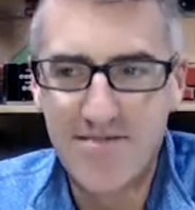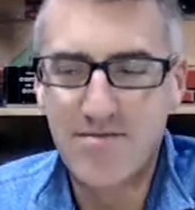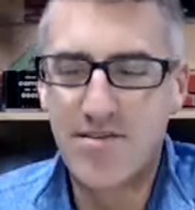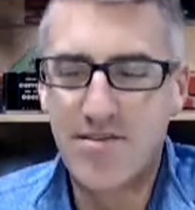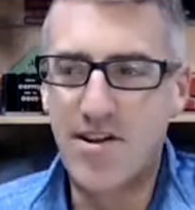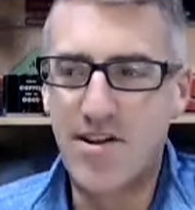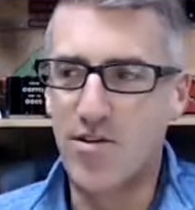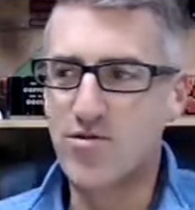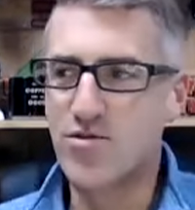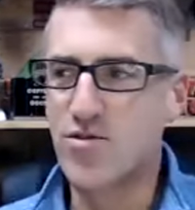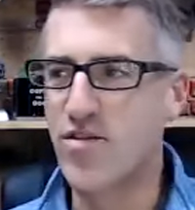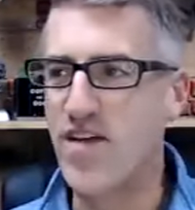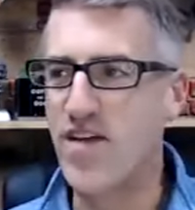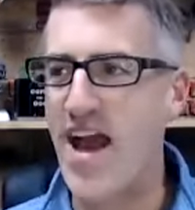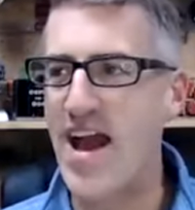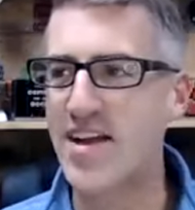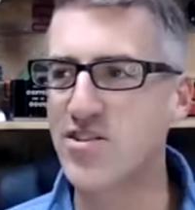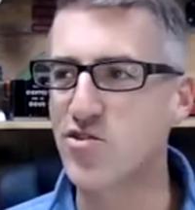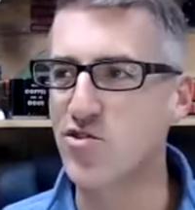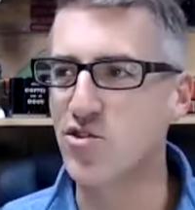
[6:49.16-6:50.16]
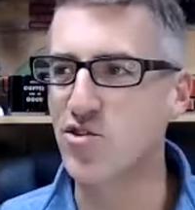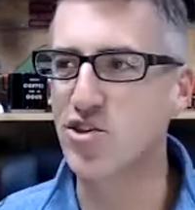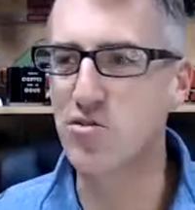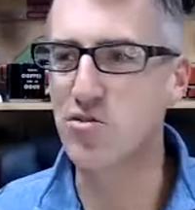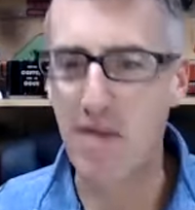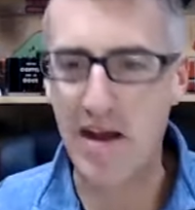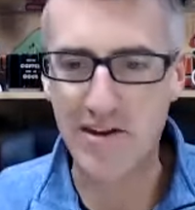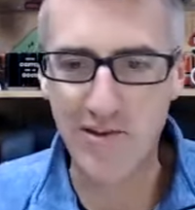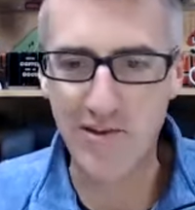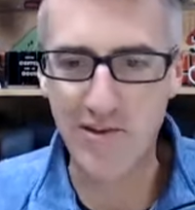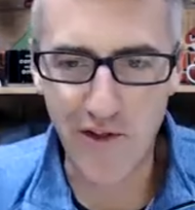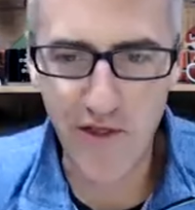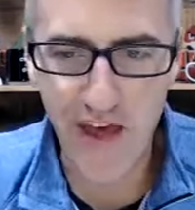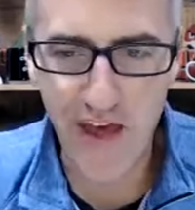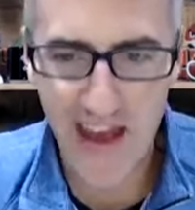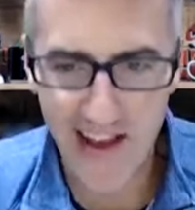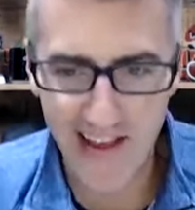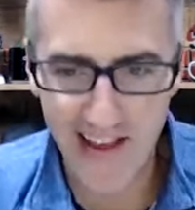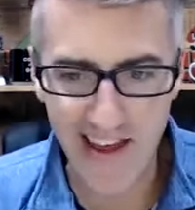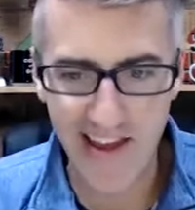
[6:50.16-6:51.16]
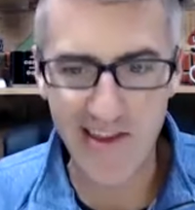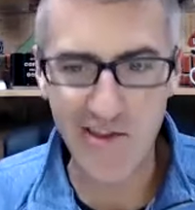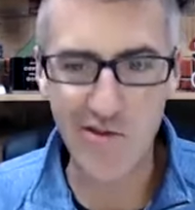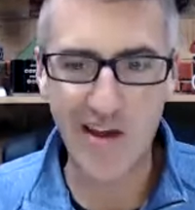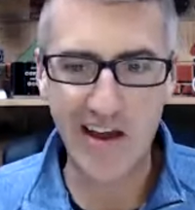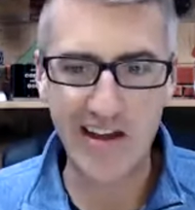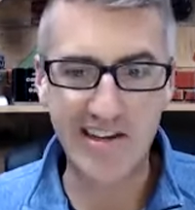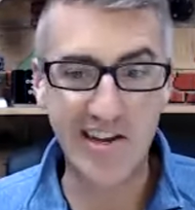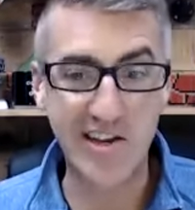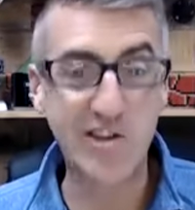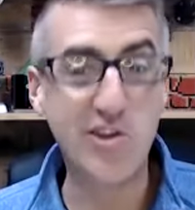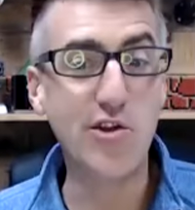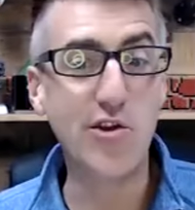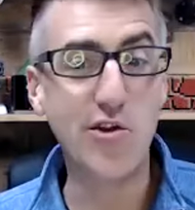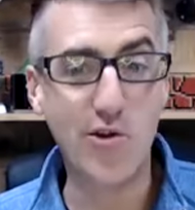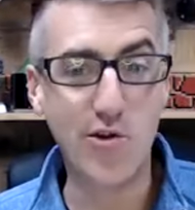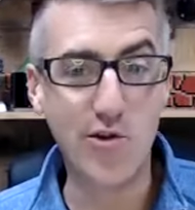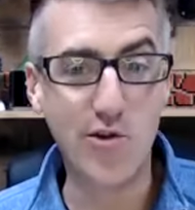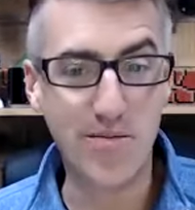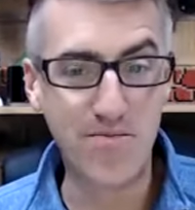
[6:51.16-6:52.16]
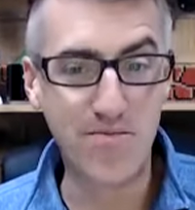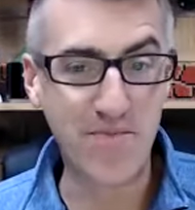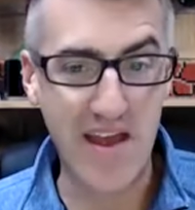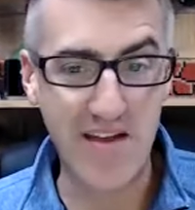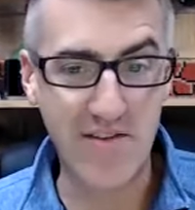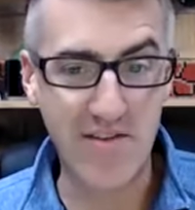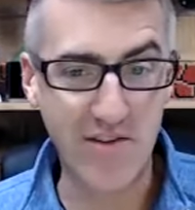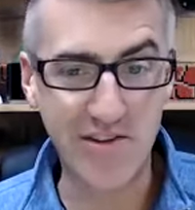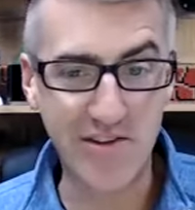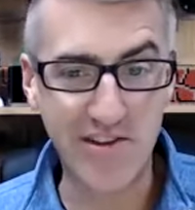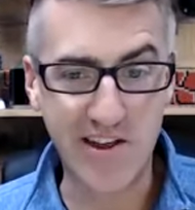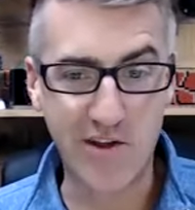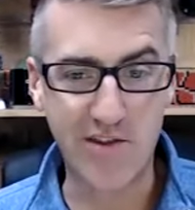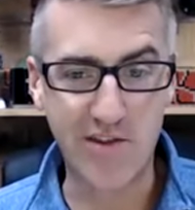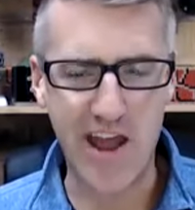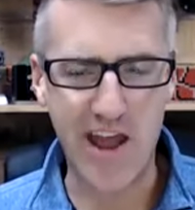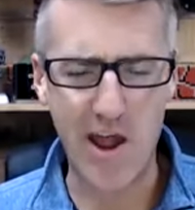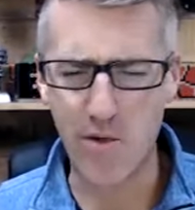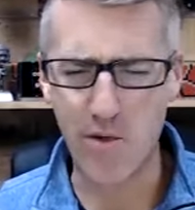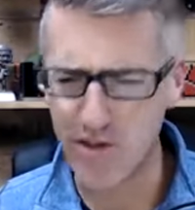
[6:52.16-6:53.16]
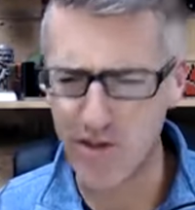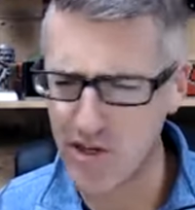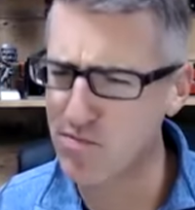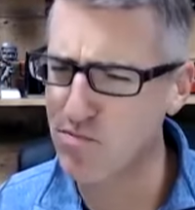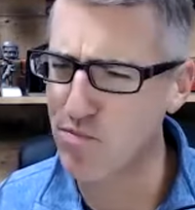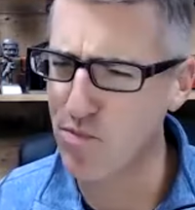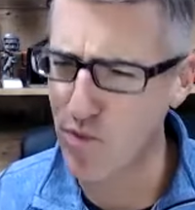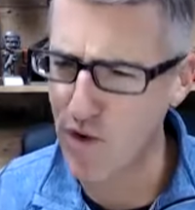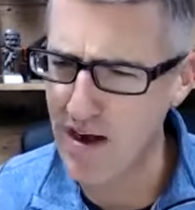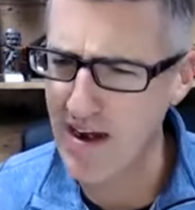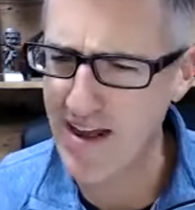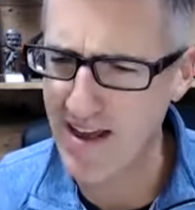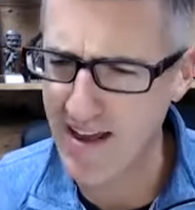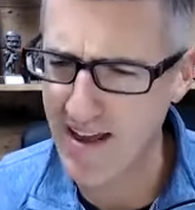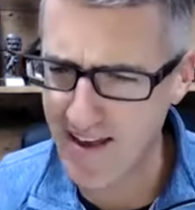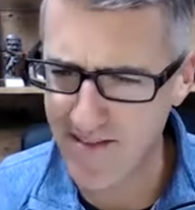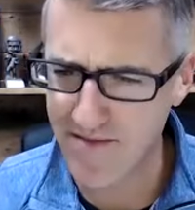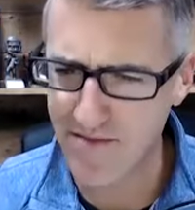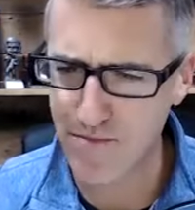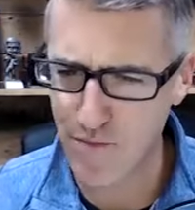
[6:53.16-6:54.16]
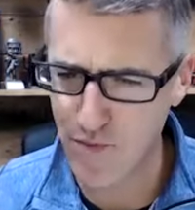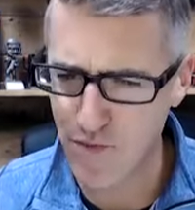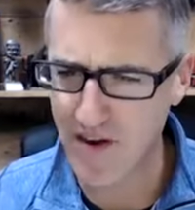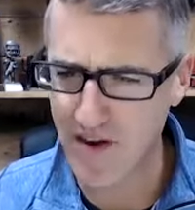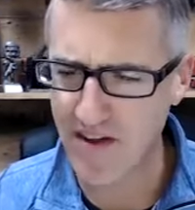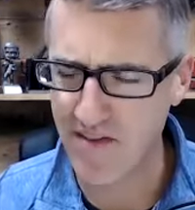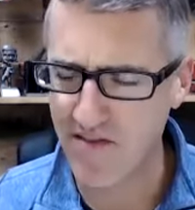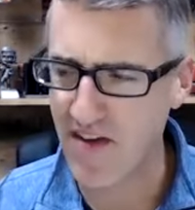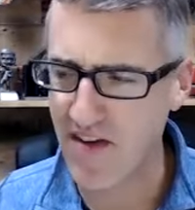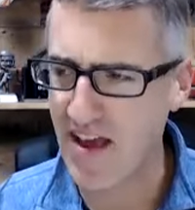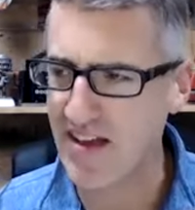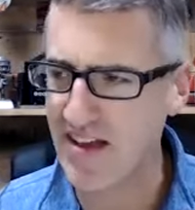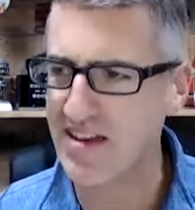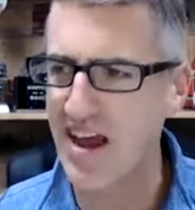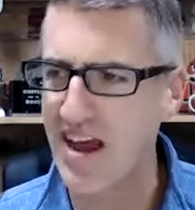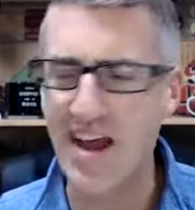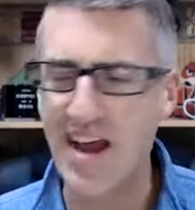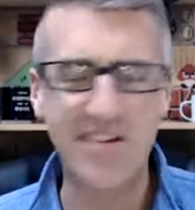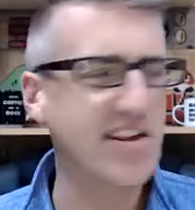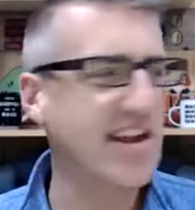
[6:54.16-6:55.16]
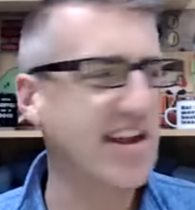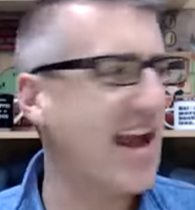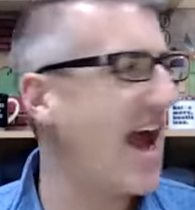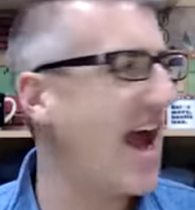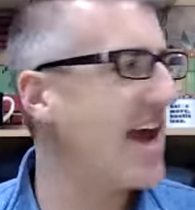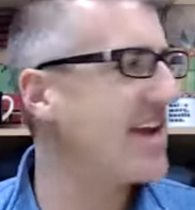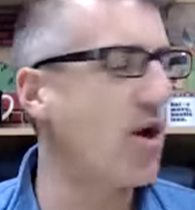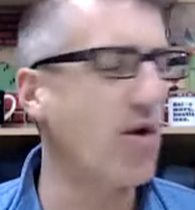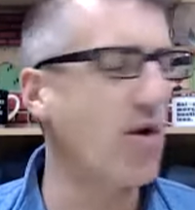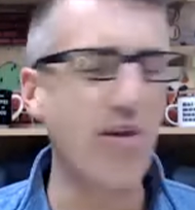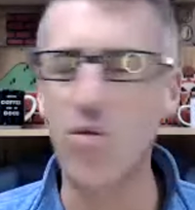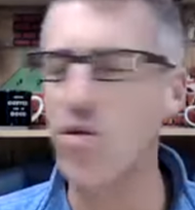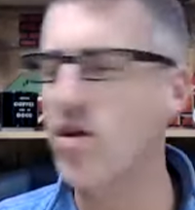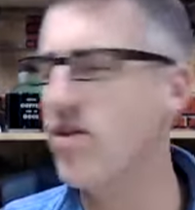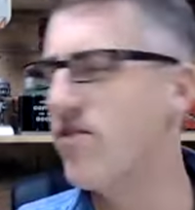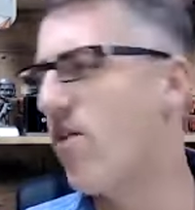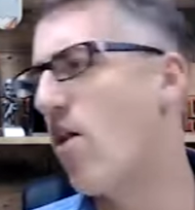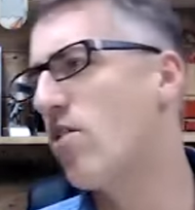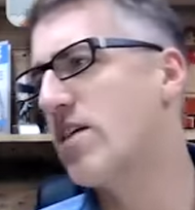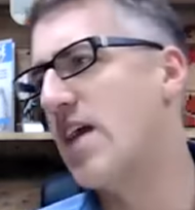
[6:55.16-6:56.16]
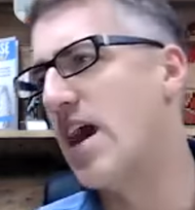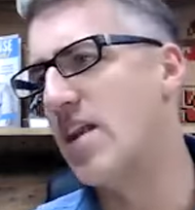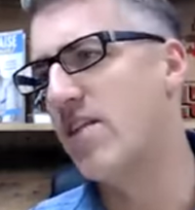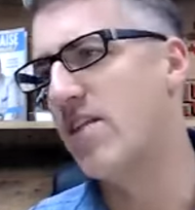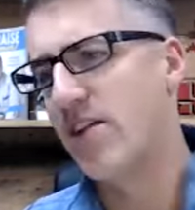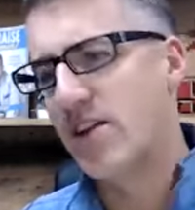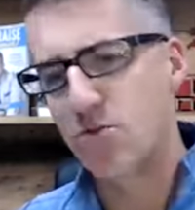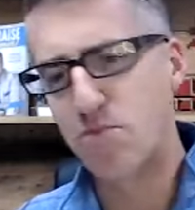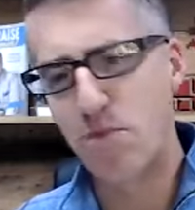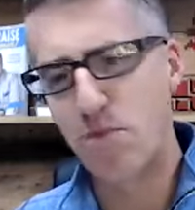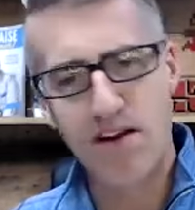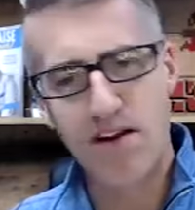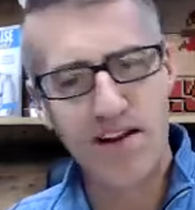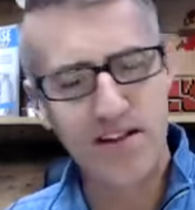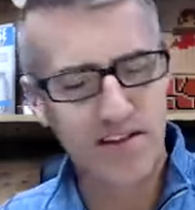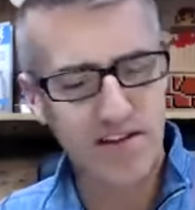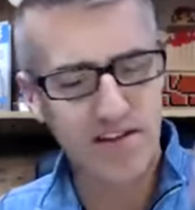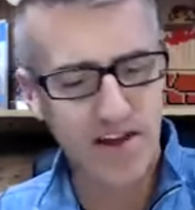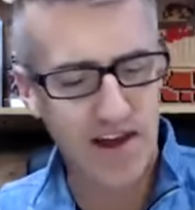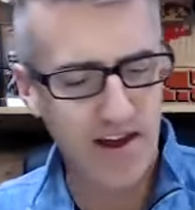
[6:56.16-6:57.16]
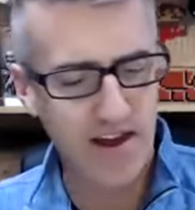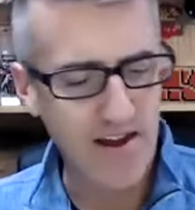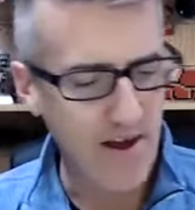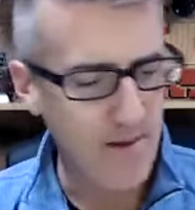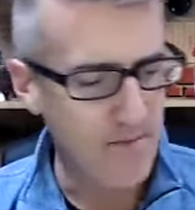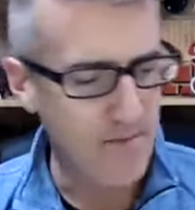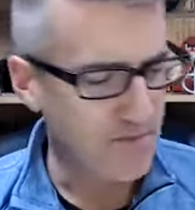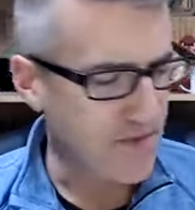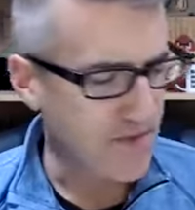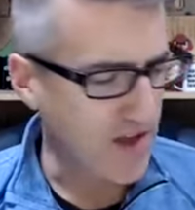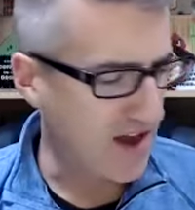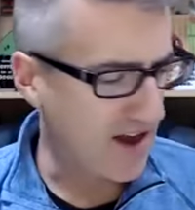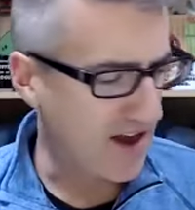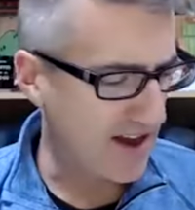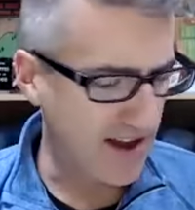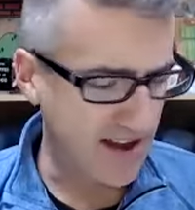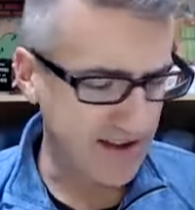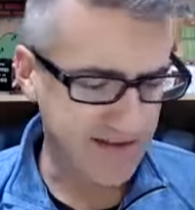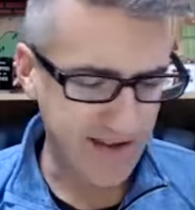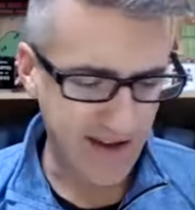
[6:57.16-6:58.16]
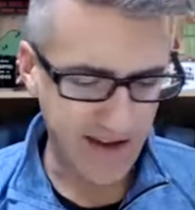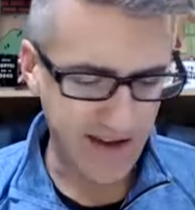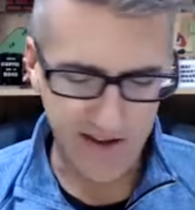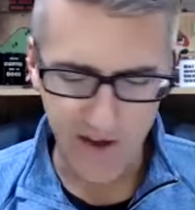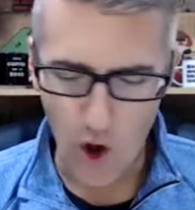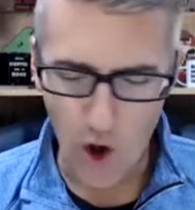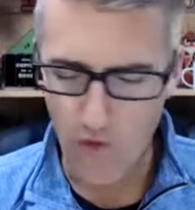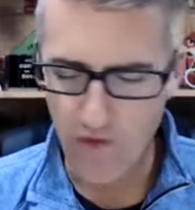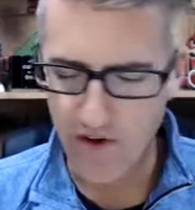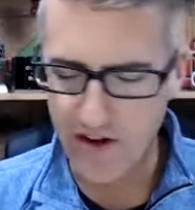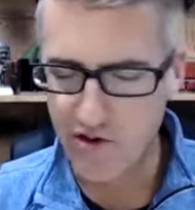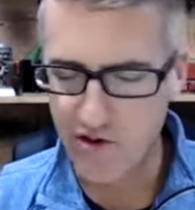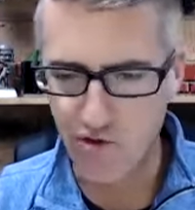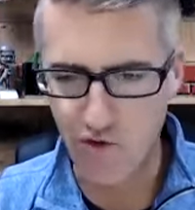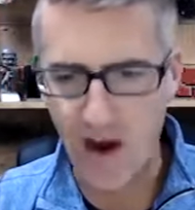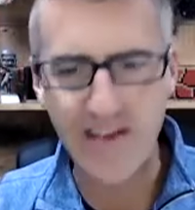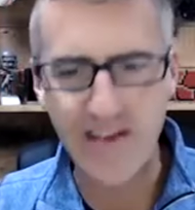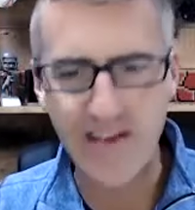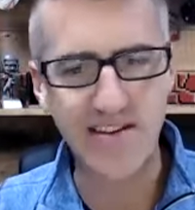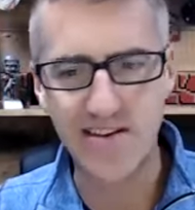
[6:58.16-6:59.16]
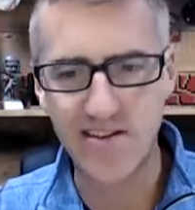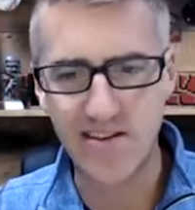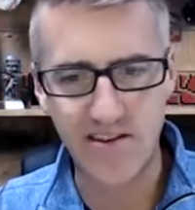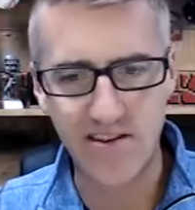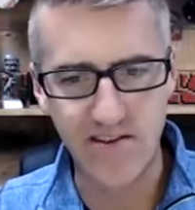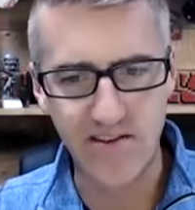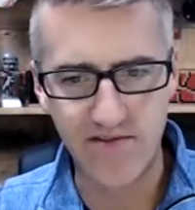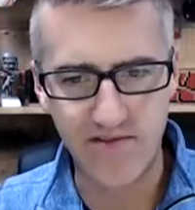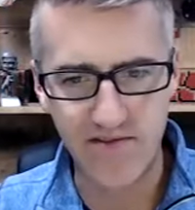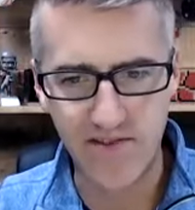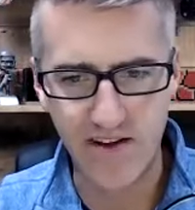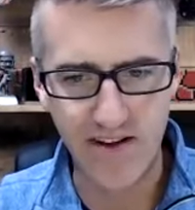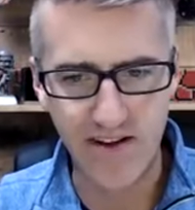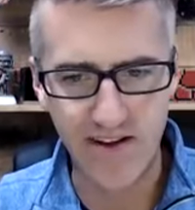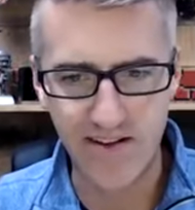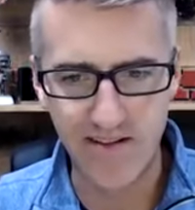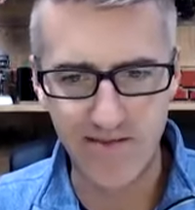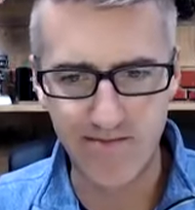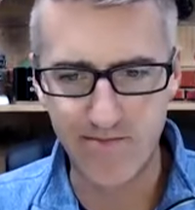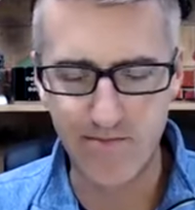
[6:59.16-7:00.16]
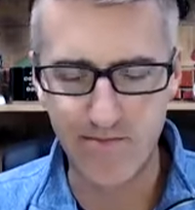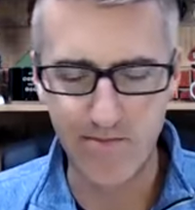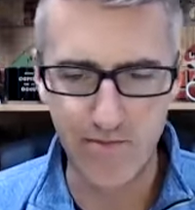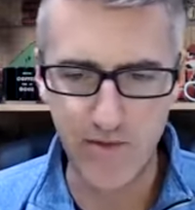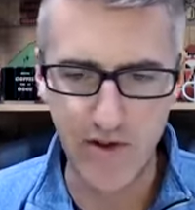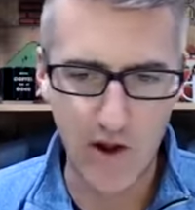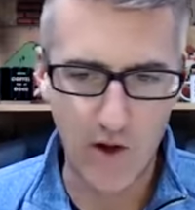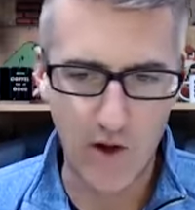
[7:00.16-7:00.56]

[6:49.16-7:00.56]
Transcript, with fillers: you know, sort of extra special thing that you get to do every single day, which is pretty fantastic. I know that we've all kind of experienced a COVID crisis of you